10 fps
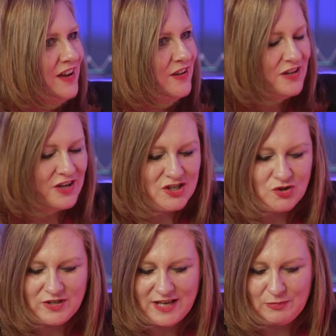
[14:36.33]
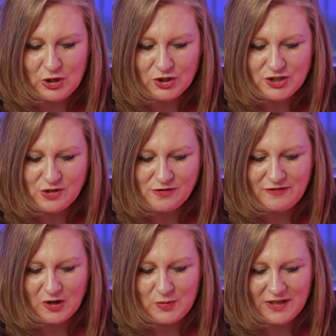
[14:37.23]
I enjoyed that part two
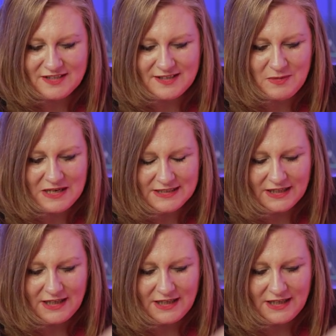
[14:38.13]
of helping SMEs.